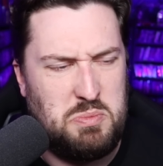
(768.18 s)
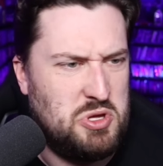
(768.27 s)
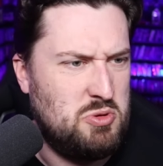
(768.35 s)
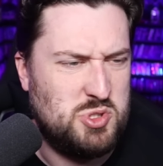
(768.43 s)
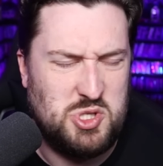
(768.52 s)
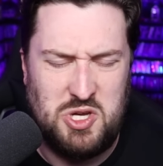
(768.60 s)

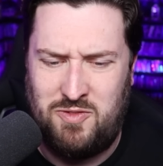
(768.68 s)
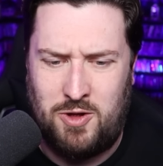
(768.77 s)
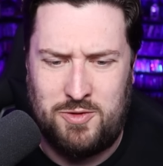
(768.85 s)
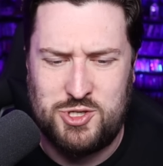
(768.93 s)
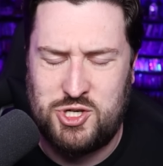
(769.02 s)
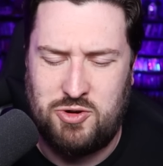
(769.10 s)
abusive and
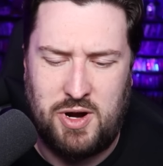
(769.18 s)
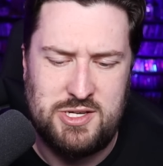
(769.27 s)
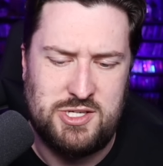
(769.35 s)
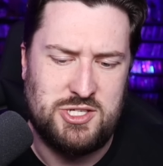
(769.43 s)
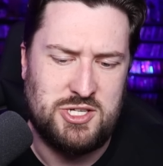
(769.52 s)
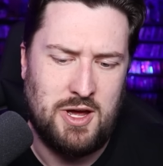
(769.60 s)
all this
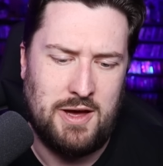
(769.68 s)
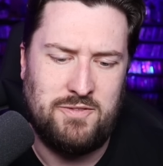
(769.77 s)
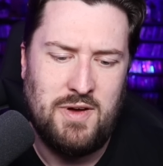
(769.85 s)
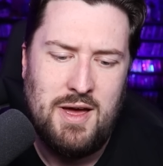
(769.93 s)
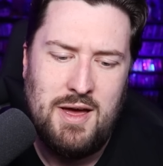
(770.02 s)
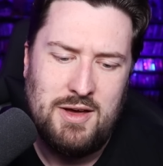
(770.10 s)
crazy stuff.
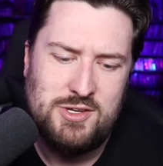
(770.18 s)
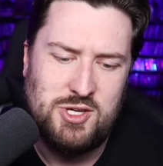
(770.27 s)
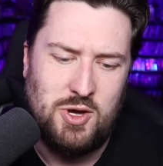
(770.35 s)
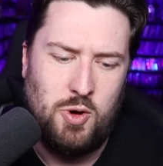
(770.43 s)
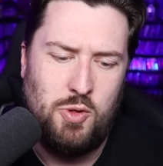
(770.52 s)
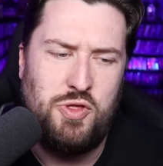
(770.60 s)

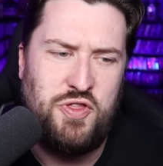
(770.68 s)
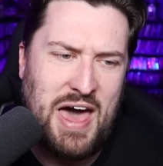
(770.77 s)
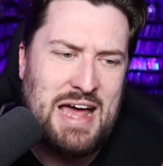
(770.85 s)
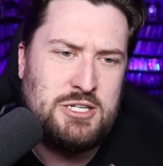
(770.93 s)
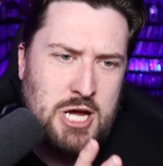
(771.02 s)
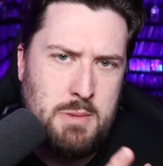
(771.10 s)
So
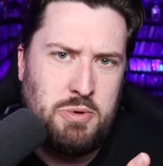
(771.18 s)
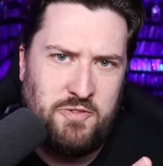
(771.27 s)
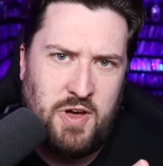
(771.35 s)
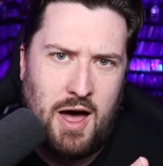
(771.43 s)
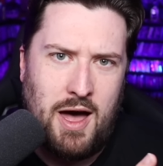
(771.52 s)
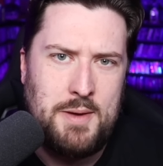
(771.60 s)
that type of
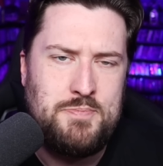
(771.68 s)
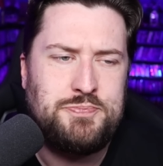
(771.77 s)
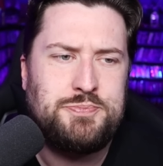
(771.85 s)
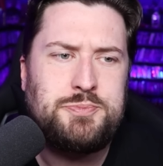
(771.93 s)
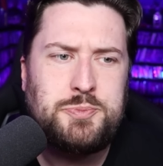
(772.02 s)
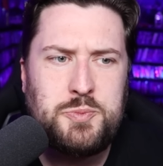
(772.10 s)
guy,
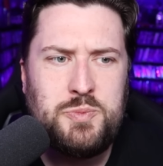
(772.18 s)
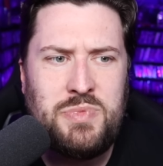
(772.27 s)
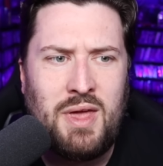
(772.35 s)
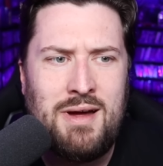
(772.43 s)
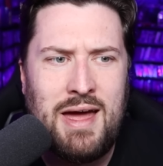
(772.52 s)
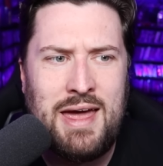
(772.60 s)

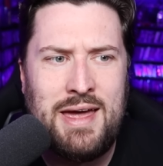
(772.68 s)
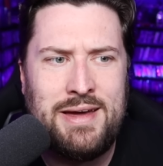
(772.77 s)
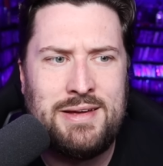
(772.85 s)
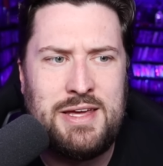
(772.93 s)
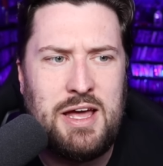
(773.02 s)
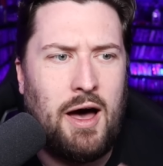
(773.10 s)

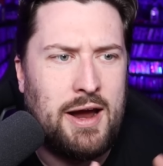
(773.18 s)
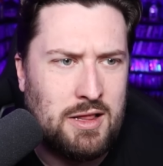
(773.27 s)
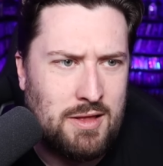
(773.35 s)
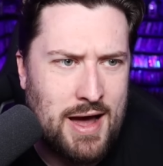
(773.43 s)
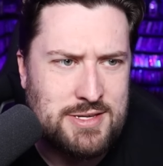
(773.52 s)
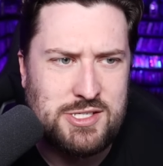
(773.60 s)
and he
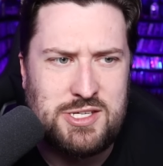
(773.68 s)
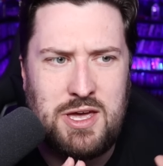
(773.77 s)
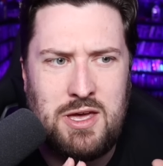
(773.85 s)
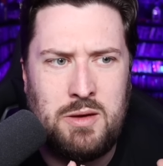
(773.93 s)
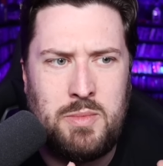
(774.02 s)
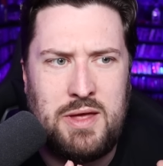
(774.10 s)
idolizes
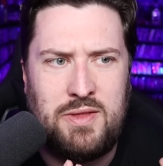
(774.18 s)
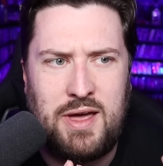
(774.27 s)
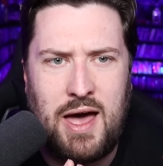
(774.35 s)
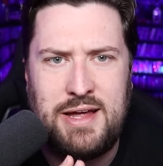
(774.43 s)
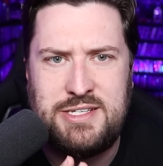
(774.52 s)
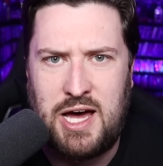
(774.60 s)
him, and the
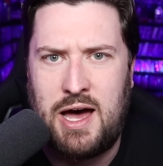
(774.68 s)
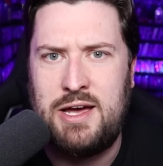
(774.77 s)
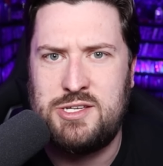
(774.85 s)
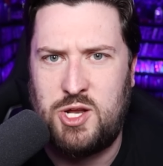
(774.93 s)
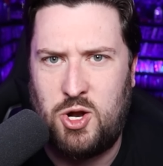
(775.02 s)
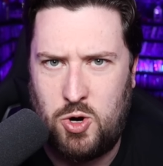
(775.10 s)
guy
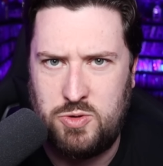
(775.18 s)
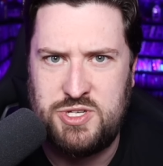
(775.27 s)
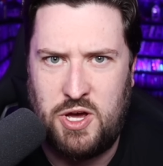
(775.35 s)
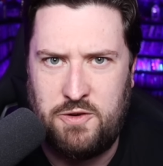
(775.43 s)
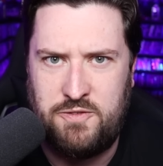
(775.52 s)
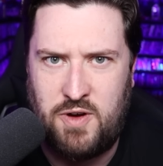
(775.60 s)
dies in a
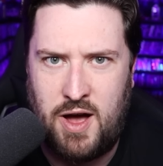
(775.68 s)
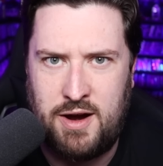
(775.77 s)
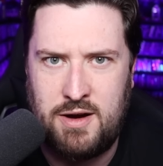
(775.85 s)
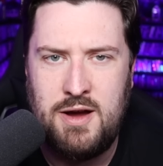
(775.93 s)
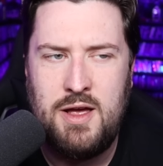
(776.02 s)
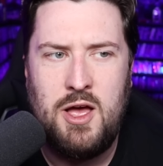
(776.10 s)
hotel
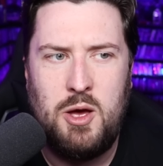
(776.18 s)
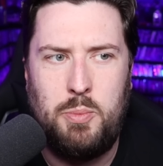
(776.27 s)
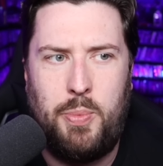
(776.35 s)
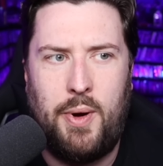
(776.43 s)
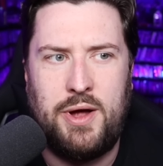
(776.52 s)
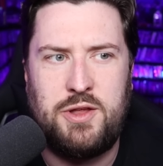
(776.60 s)
fire.
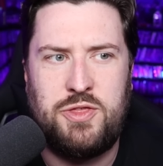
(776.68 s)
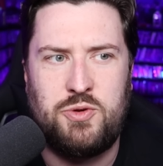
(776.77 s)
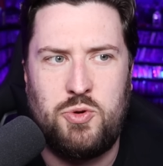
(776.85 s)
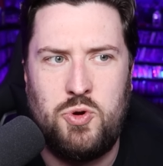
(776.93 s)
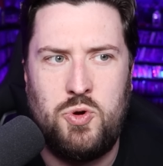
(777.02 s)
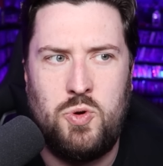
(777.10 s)
But
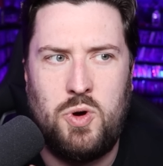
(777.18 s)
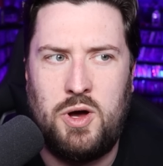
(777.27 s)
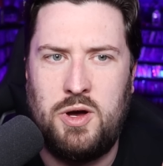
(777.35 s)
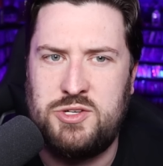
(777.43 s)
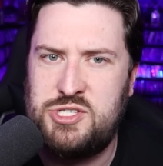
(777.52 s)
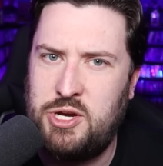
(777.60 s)
through
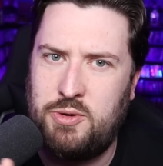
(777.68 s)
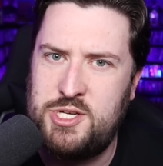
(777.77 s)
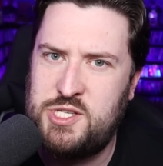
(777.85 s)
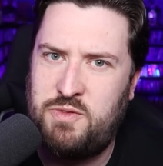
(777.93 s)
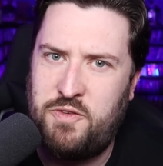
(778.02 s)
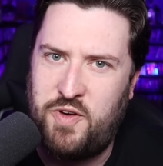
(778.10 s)
a, a
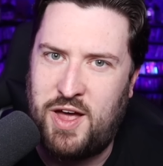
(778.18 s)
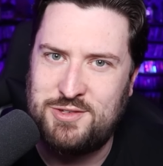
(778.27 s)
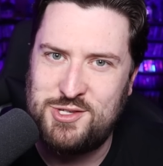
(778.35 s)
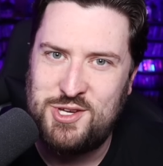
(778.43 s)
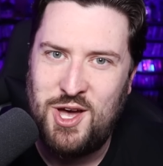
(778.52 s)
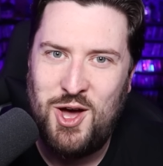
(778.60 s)
series of
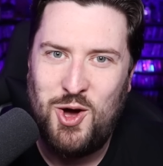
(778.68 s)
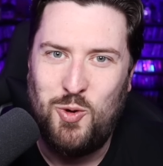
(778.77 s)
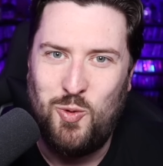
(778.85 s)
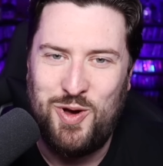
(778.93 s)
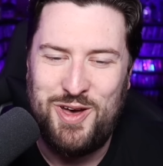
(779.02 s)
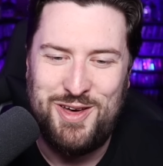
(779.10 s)
events,
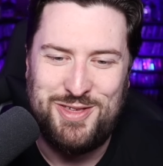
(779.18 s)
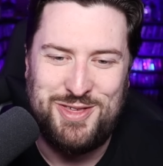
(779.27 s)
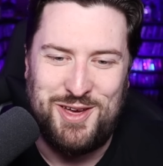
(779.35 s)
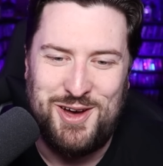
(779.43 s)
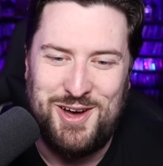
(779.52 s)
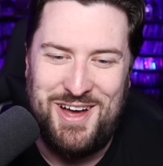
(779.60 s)
with
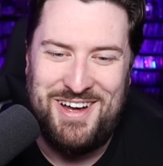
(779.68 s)
uh,